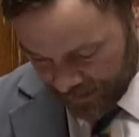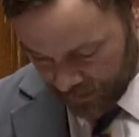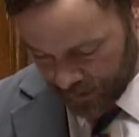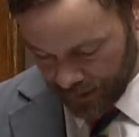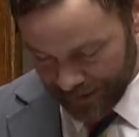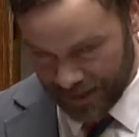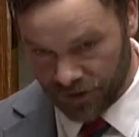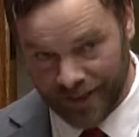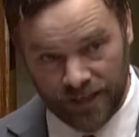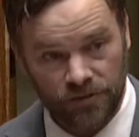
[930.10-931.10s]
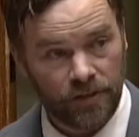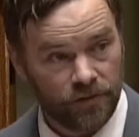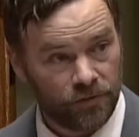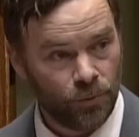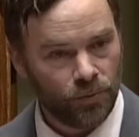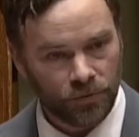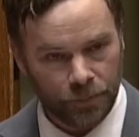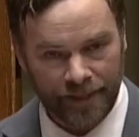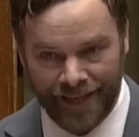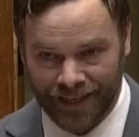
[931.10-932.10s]
and education in schools
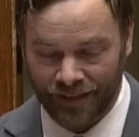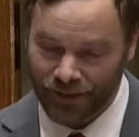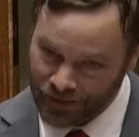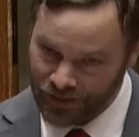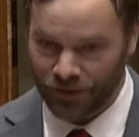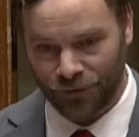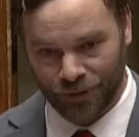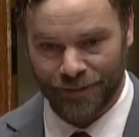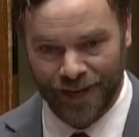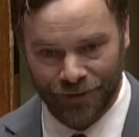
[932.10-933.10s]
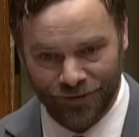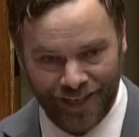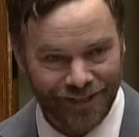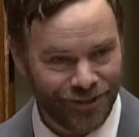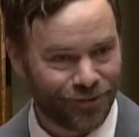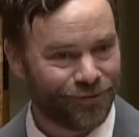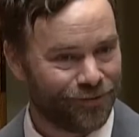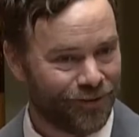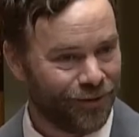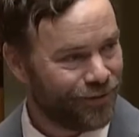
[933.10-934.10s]
began. Took another 10 years or
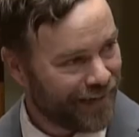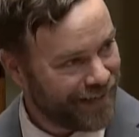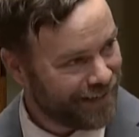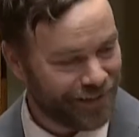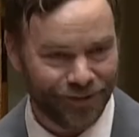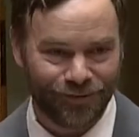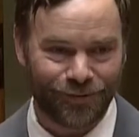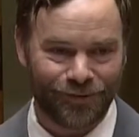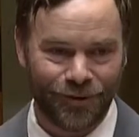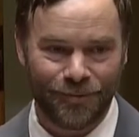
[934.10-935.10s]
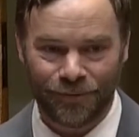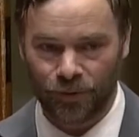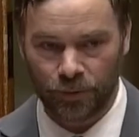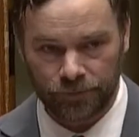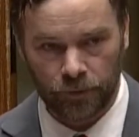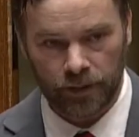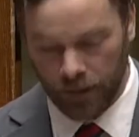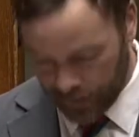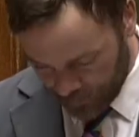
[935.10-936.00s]
so, 8 years or so before we fully got it